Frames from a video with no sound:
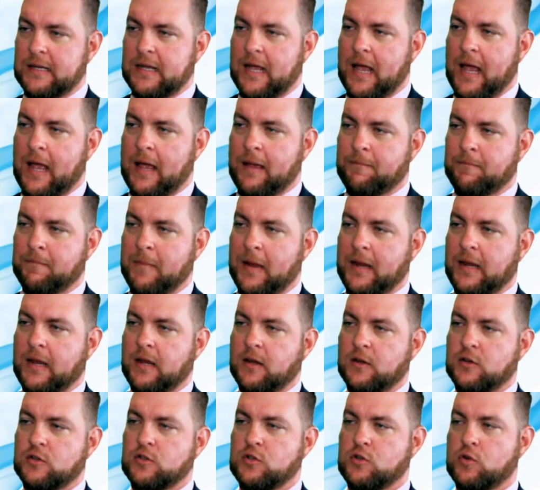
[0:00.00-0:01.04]
um,
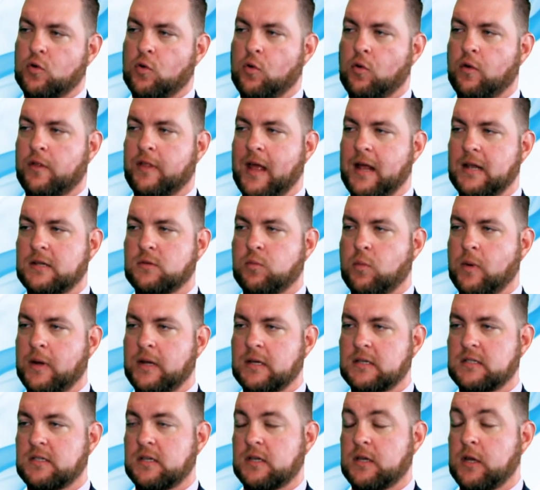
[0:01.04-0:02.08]
making sure that we
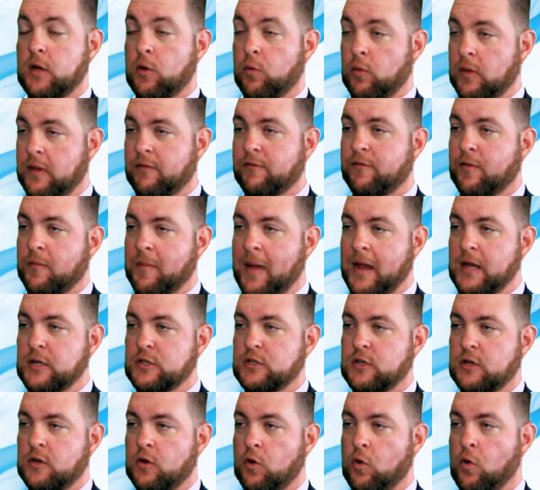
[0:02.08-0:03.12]
secure the
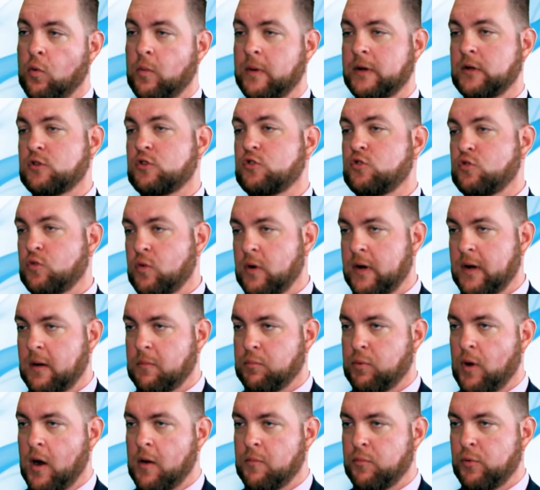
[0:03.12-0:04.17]
information or we destroy it
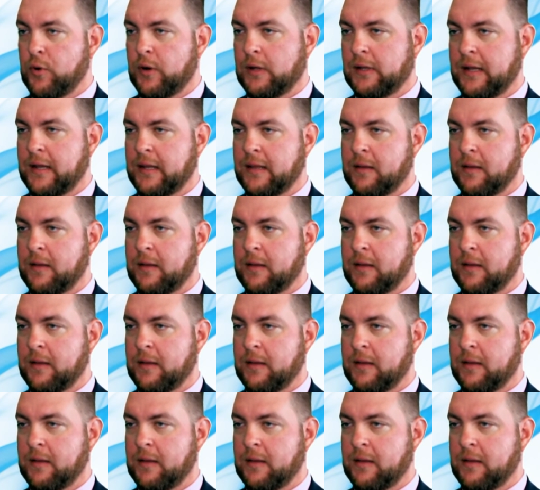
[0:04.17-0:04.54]
appropriately,